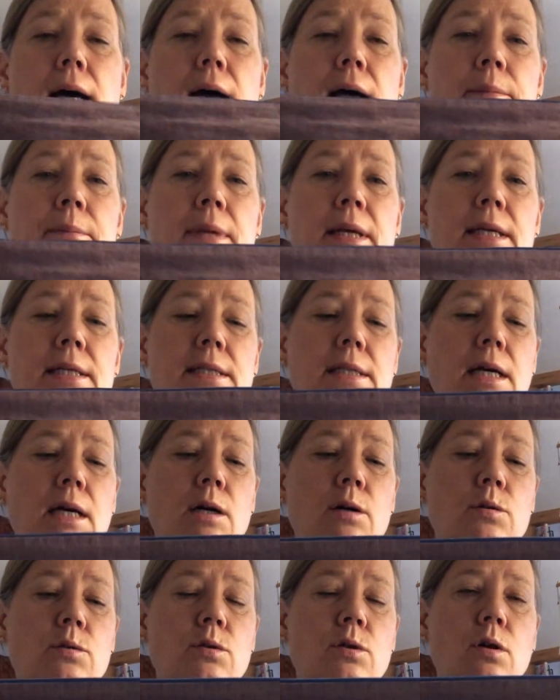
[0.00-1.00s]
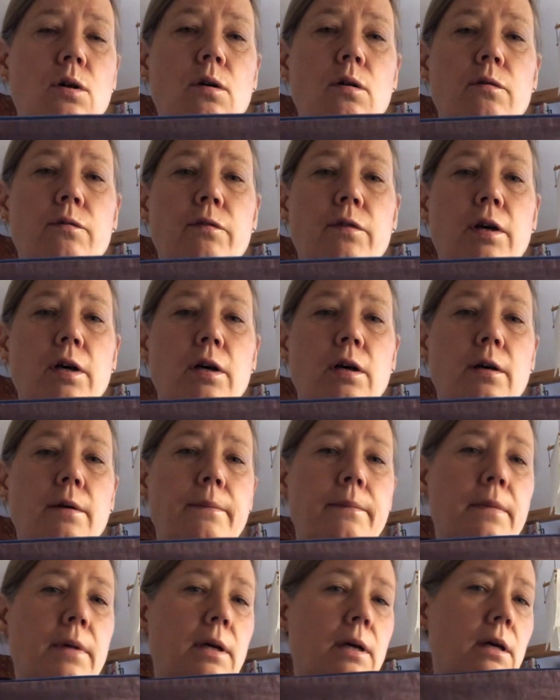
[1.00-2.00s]
I made out of a
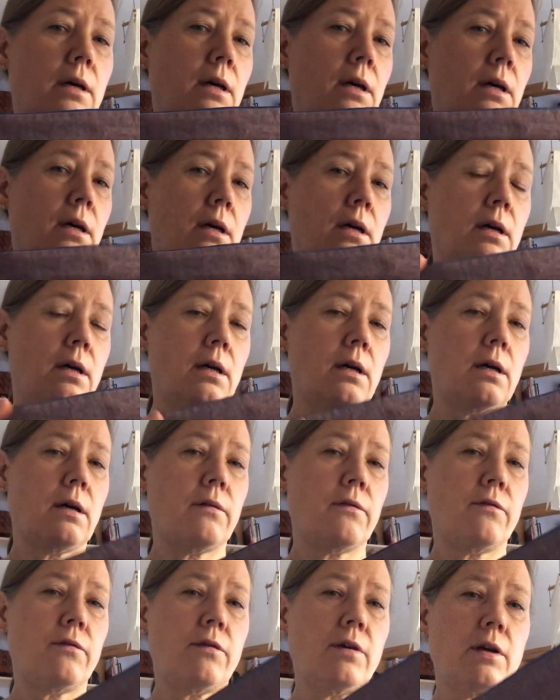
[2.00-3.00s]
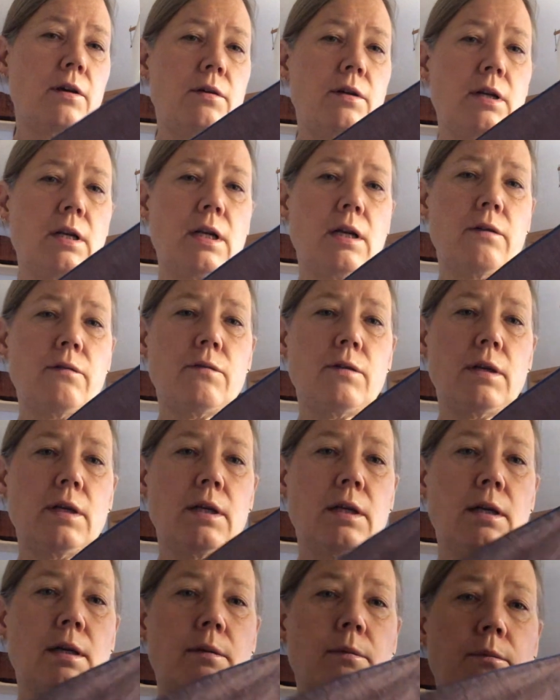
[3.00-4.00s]
very
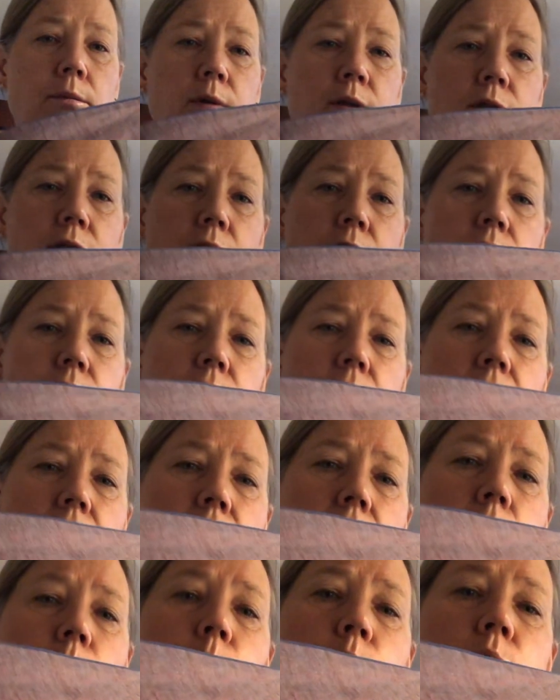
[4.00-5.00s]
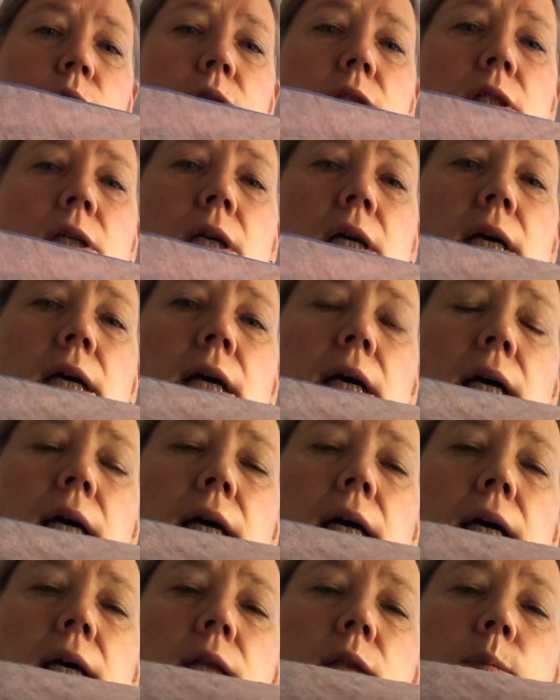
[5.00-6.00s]
lovely material that I bought
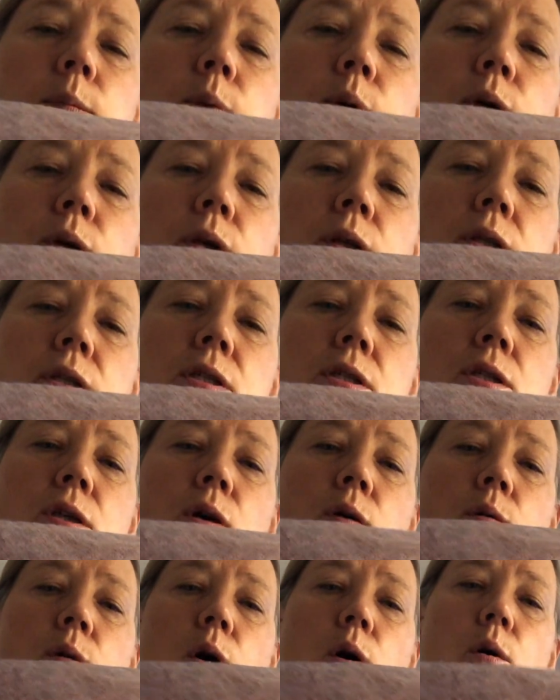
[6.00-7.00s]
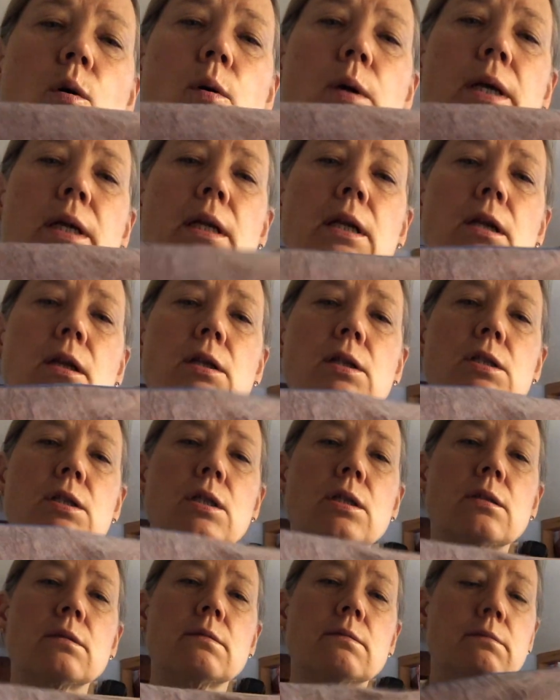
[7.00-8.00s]
at Pearl Soho in
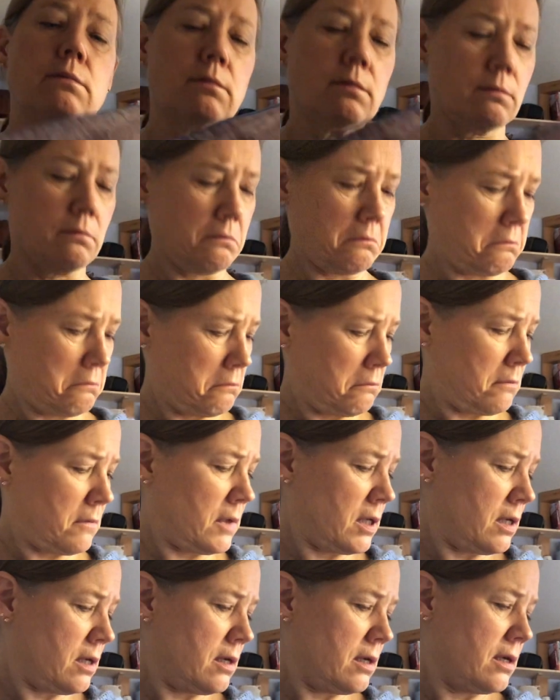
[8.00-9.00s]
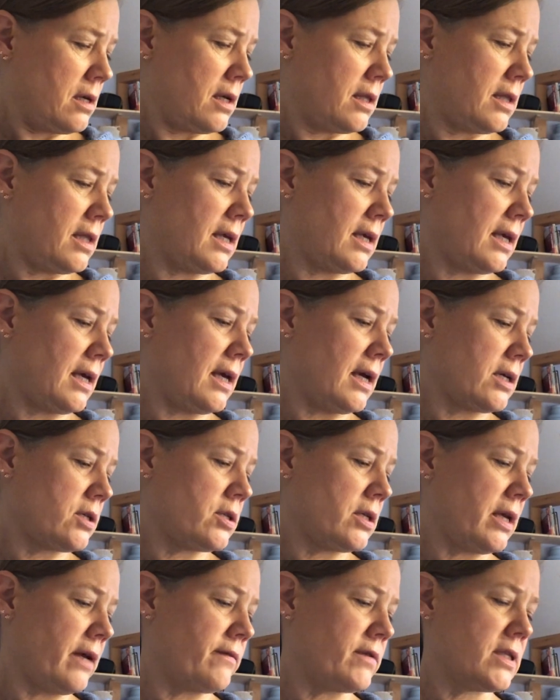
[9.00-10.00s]
London. I think I
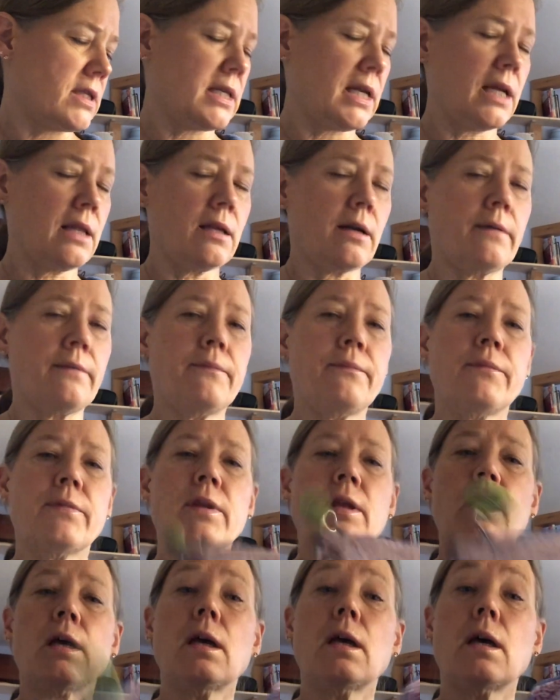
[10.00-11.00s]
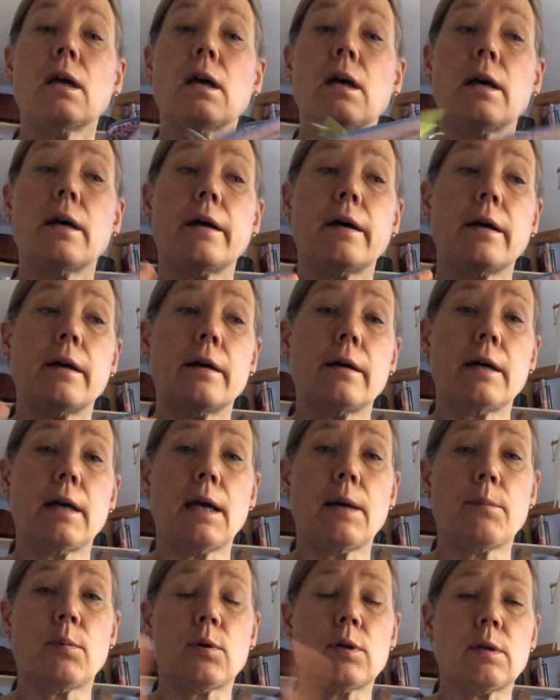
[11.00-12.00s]
actually have a stain there.
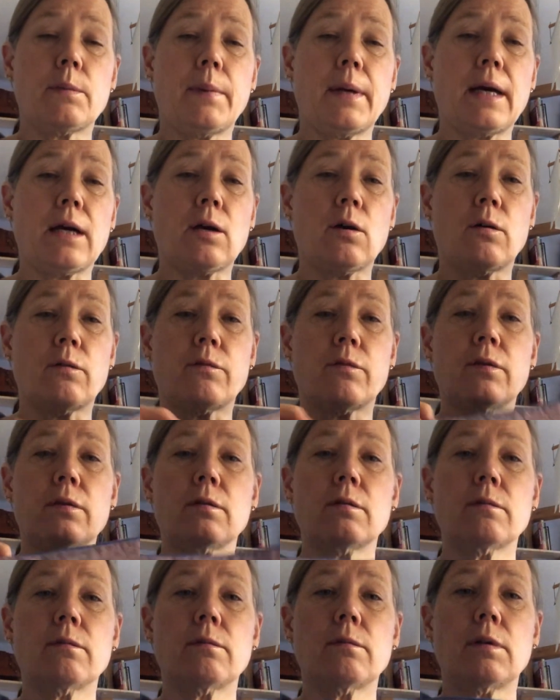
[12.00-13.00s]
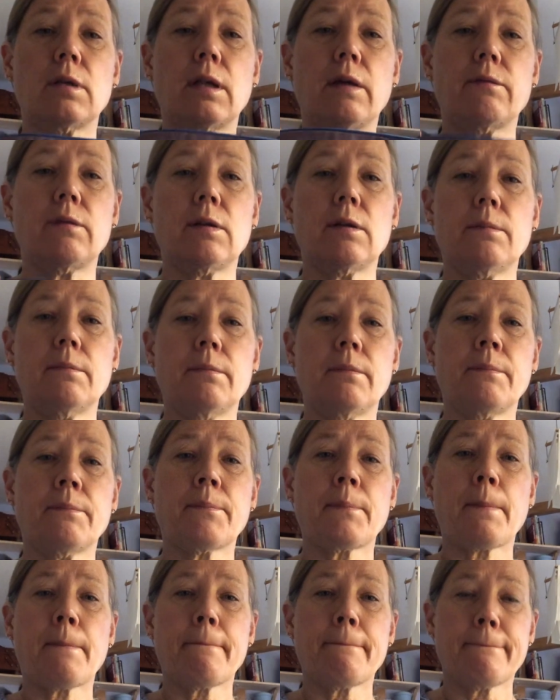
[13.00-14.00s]
I bought a pack of lovely
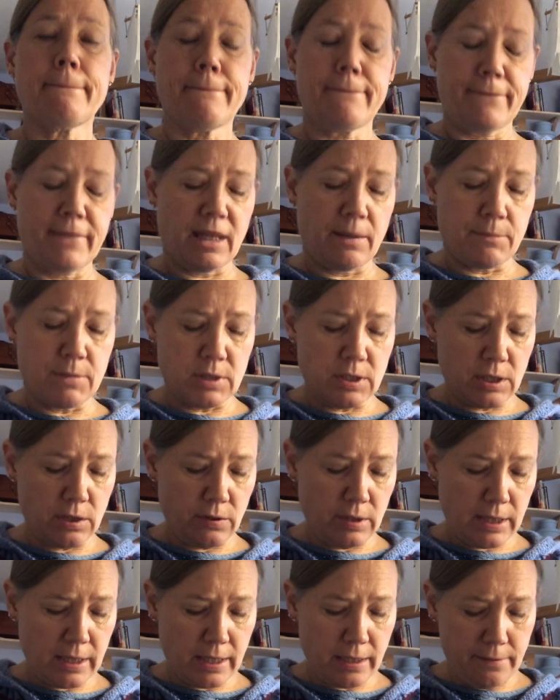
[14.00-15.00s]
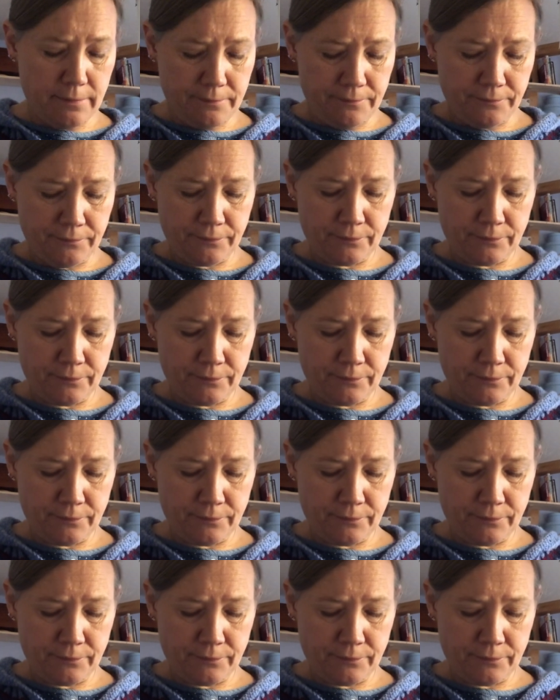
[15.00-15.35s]
material there.